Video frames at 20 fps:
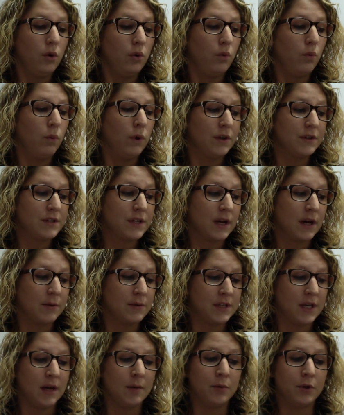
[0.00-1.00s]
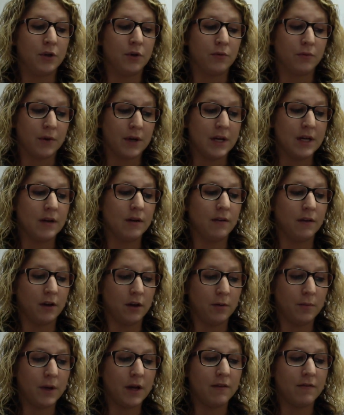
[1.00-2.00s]
Wilson, I was able to read a
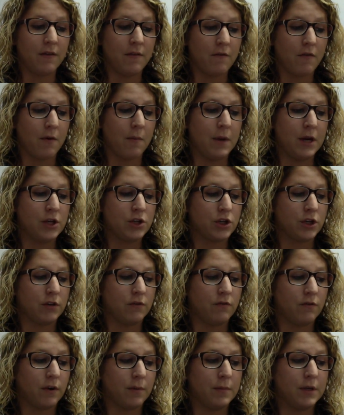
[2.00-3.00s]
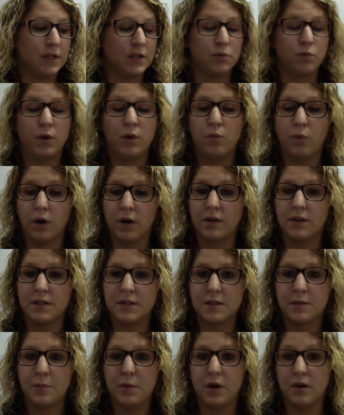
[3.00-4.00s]
little bit of information from his When Work
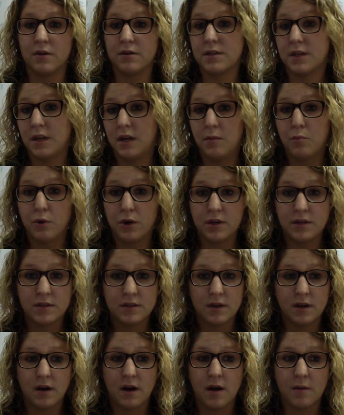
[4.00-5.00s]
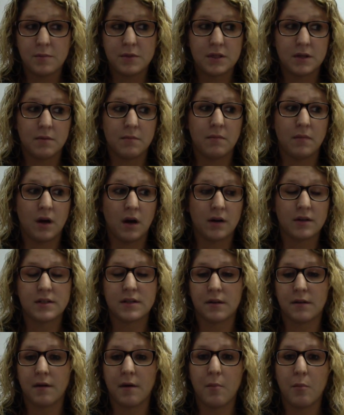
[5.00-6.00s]
Disappears, and he brings up some
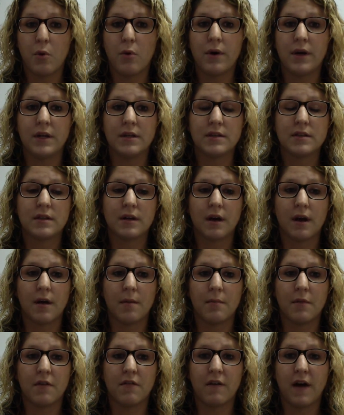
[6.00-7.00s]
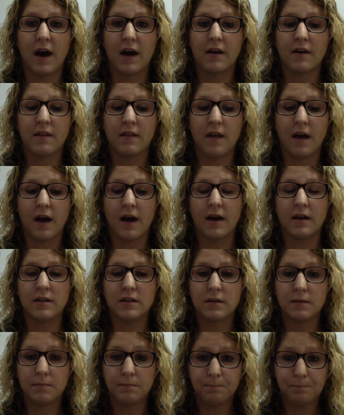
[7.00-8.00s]
excellent points. The fact
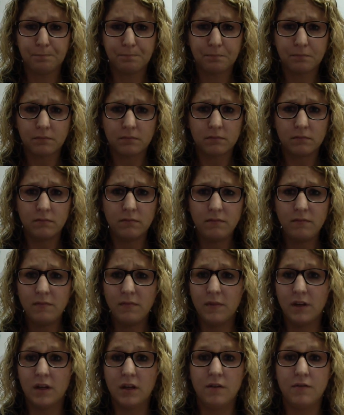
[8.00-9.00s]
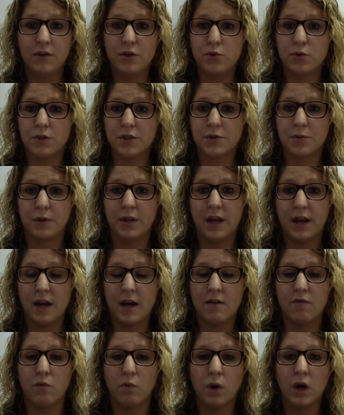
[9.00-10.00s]
that individuals, when they
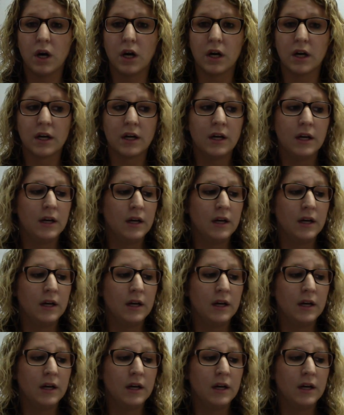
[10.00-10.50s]
have work,